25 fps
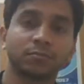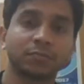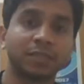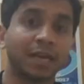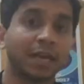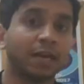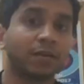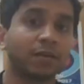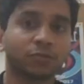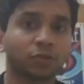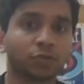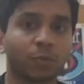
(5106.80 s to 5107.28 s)

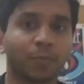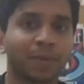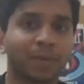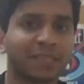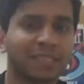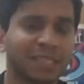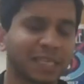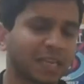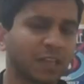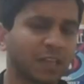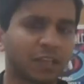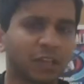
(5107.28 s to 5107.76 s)
Yeah, so
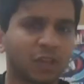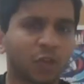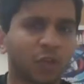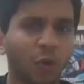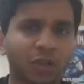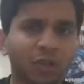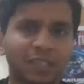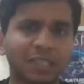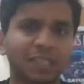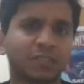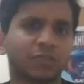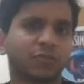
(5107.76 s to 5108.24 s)
basically
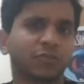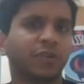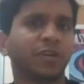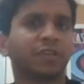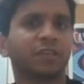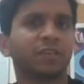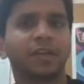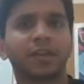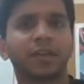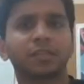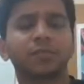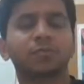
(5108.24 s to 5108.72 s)
on these three
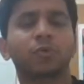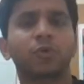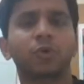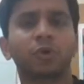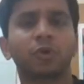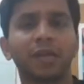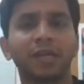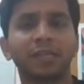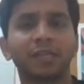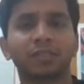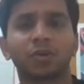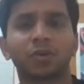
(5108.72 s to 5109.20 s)
things,
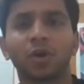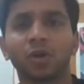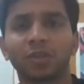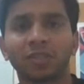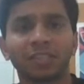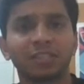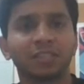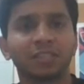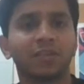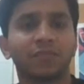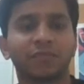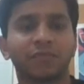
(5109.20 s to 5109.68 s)
more or less, all
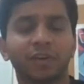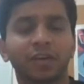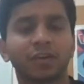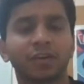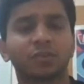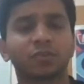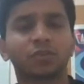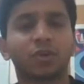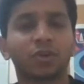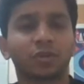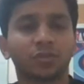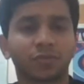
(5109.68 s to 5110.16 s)
these
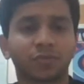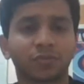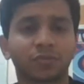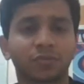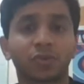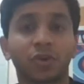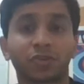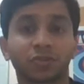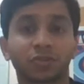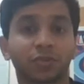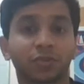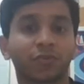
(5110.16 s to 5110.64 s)
different sort of
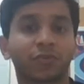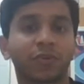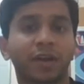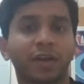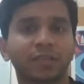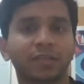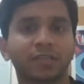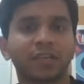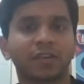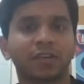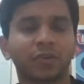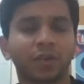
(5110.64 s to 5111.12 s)
sorts of
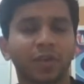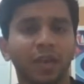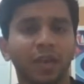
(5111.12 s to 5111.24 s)
grants that you